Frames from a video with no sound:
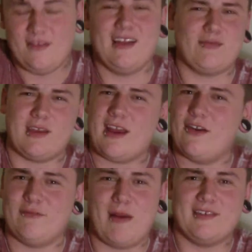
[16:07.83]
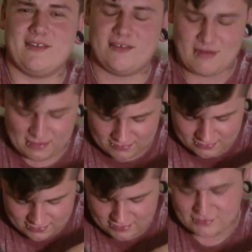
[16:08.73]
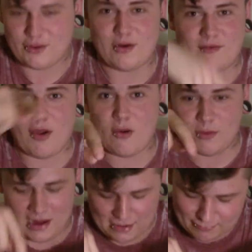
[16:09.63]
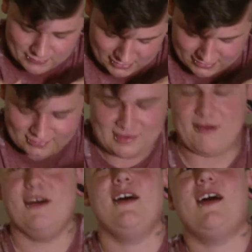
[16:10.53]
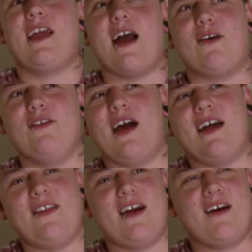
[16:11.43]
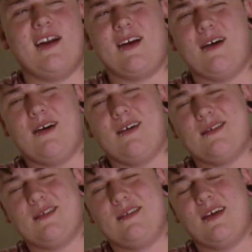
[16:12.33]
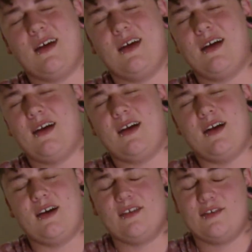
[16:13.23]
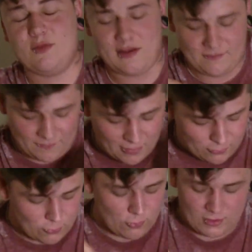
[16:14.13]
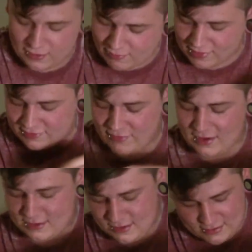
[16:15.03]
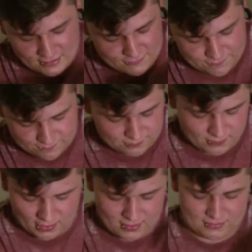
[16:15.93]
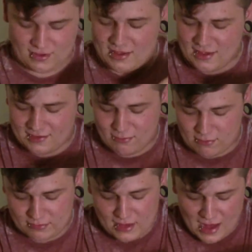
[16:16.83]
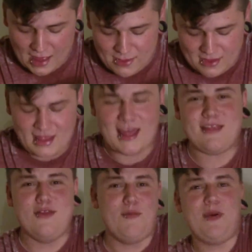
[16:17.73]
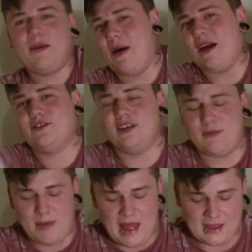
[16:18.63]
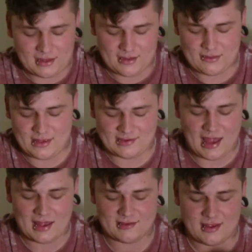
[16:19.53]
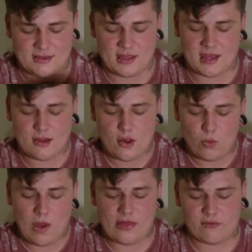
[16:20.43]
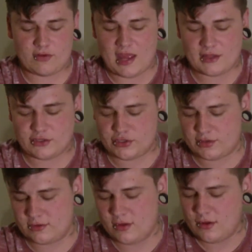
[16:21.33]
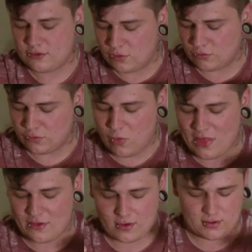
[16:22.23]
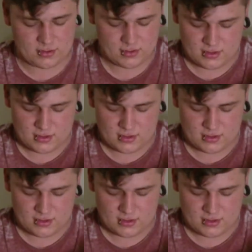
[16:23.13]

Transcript: that's why I carry those bastards around. Don't leave home without them. So yeah, I got that in there, and I got sweet fuck all and the rest of it. So that's what. And then in the big pouch at the back, this has the weather retention, the weather